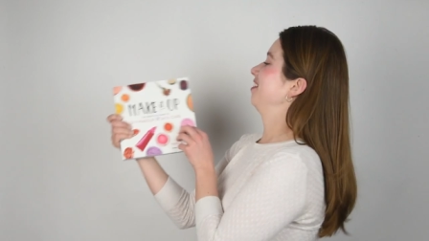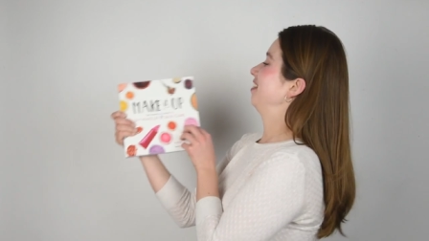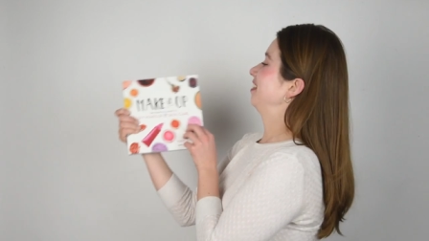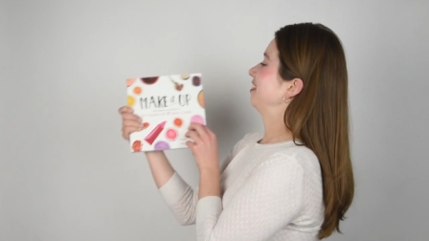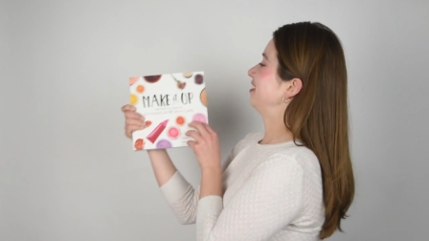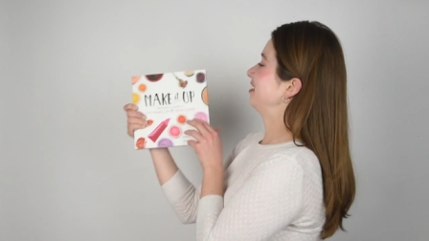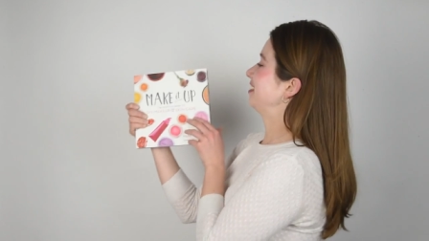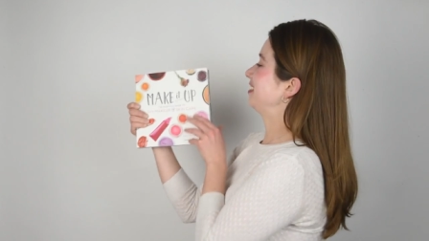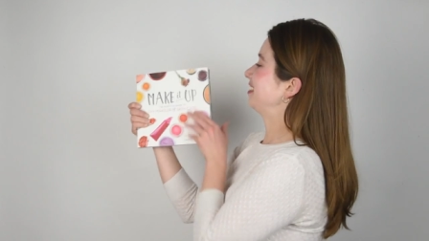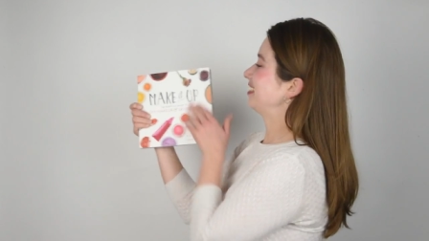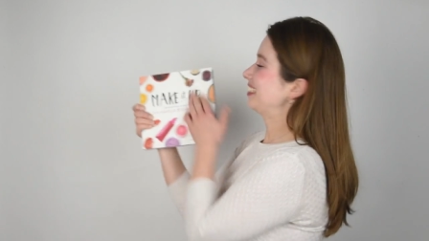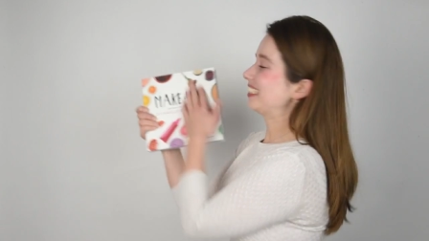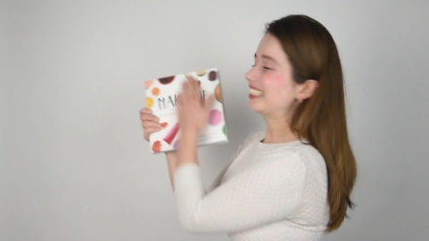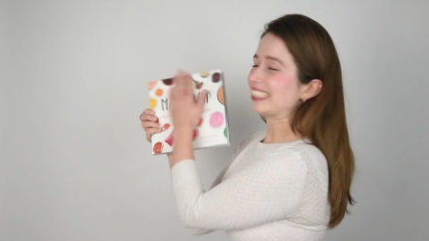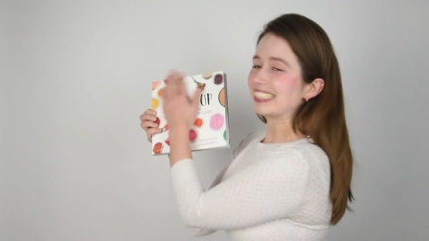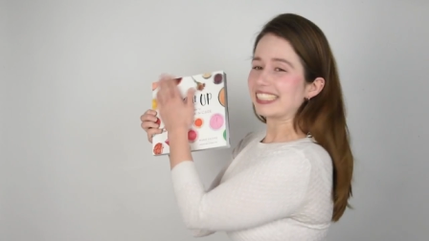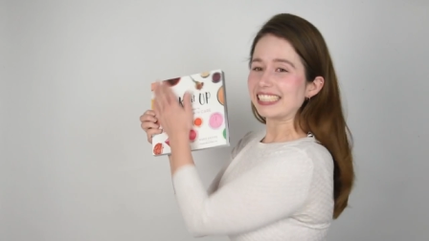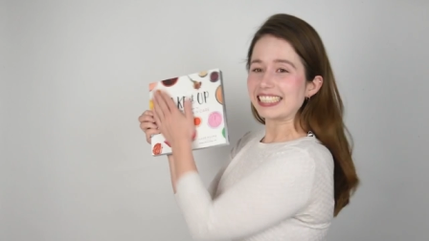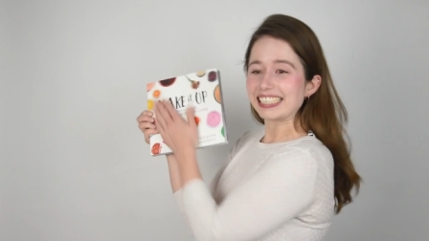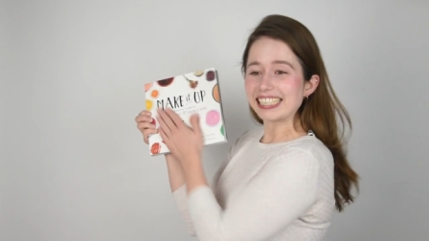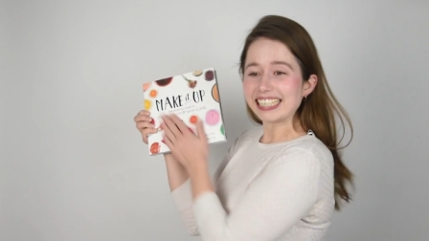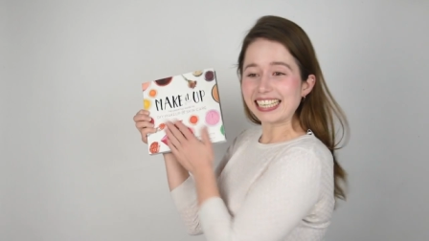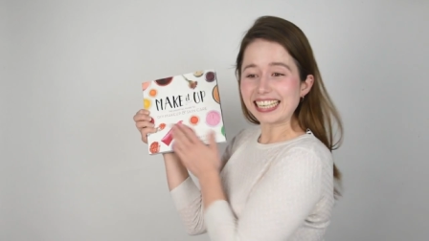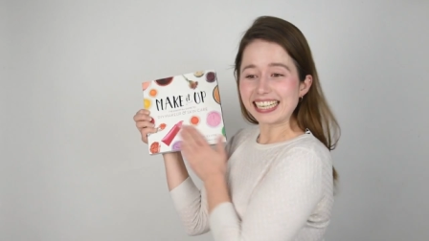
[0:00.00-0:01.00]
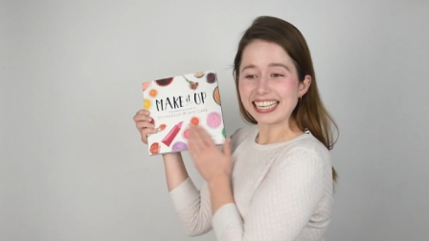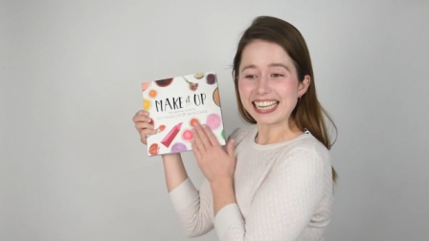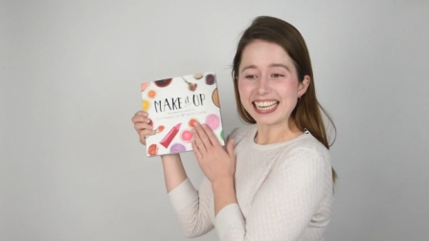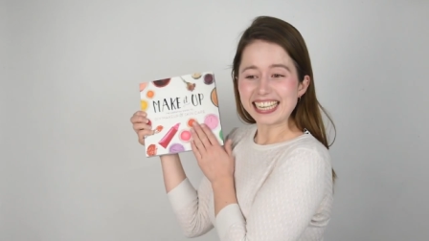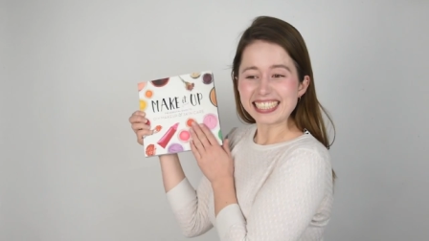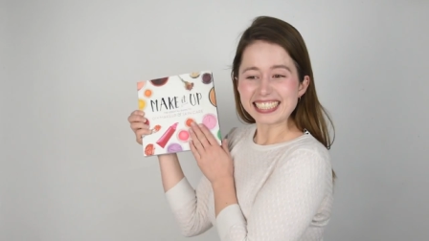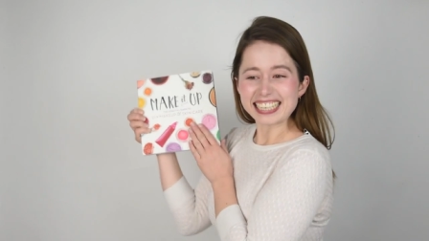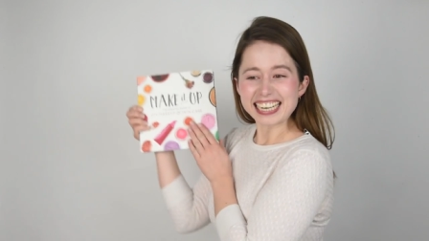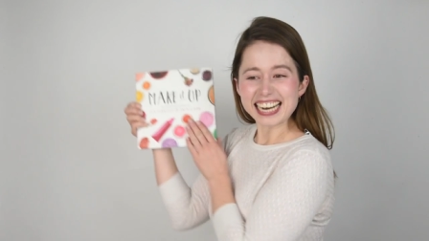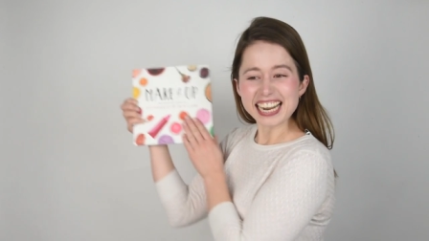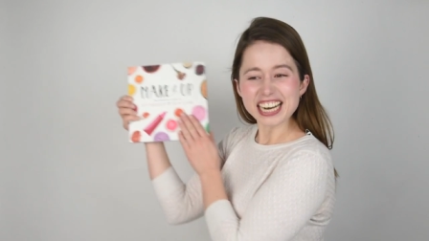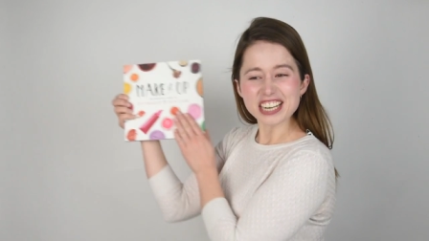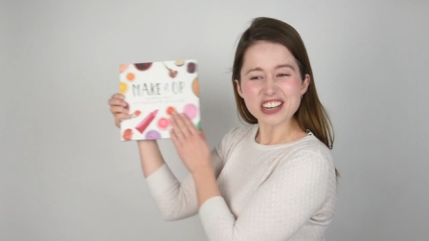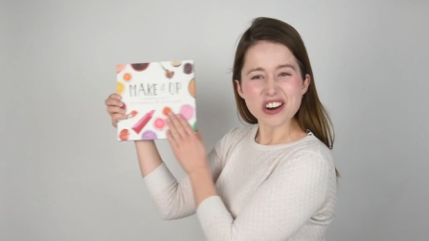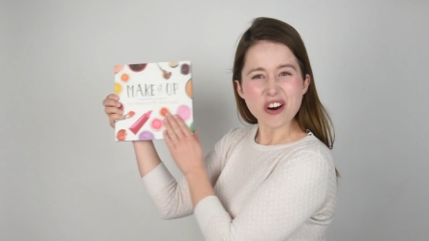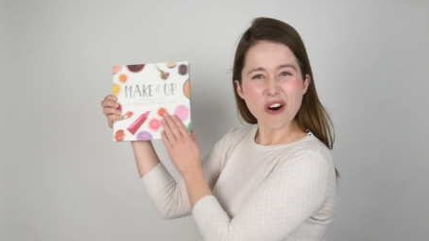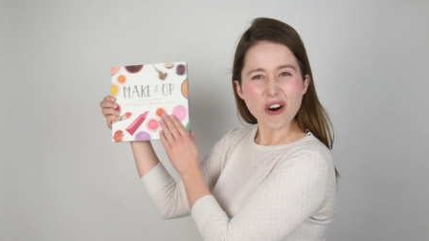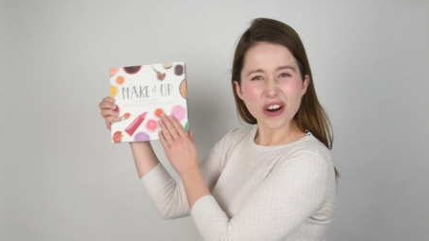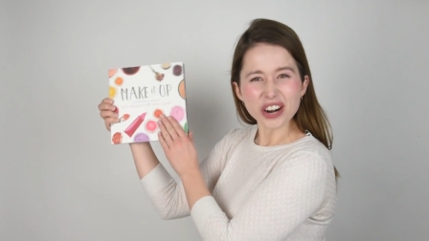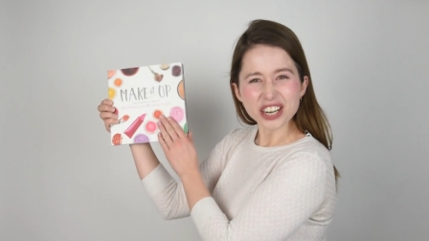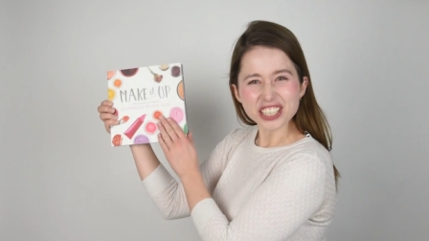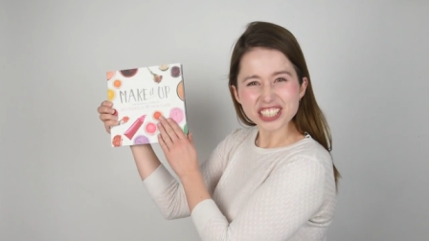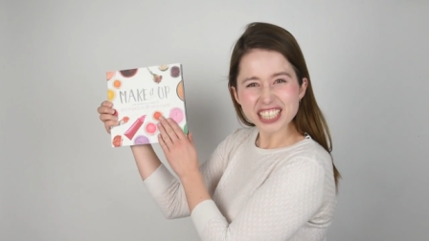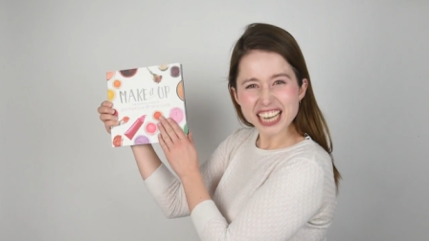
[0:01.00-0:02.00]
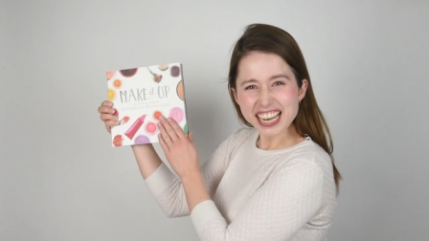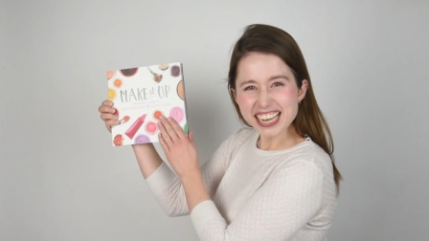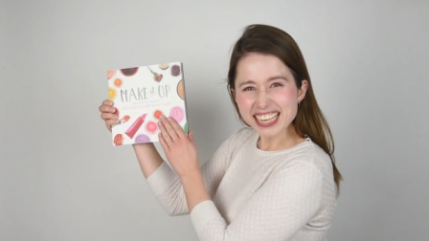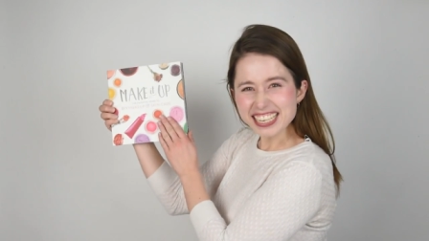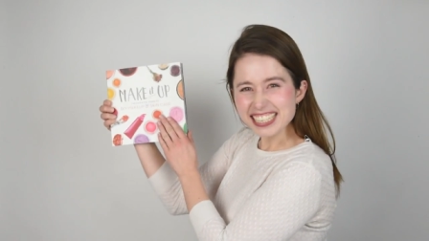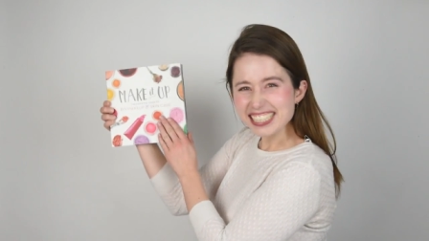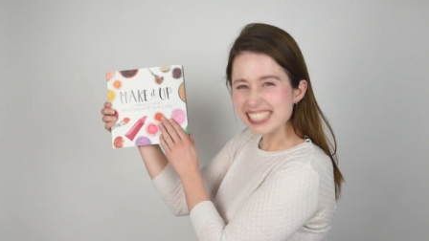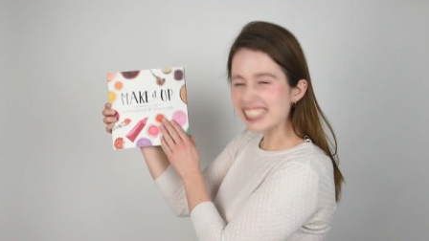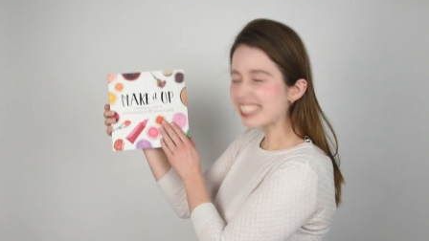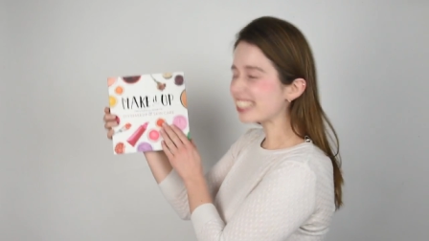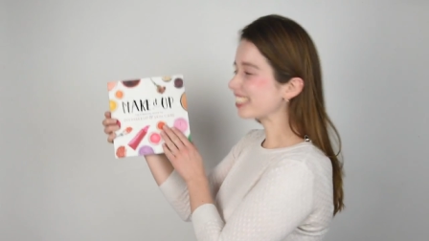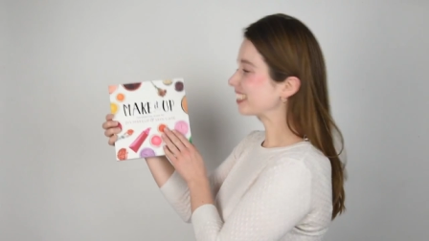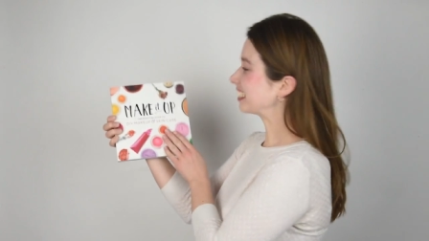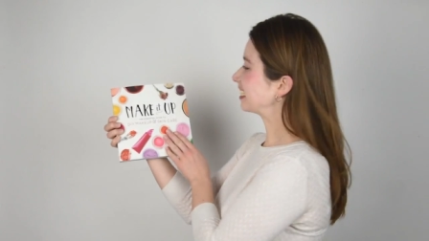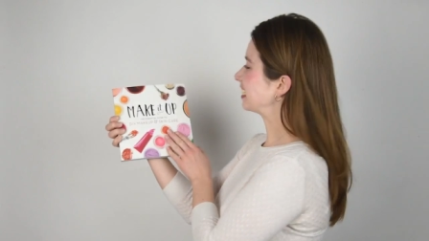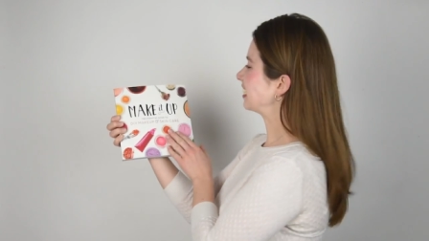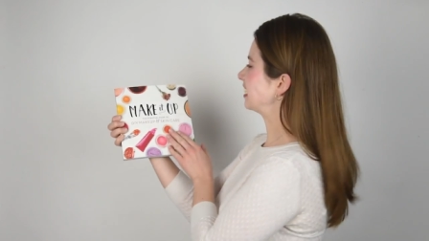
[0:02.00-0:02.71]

Because, isn't it gorgeous?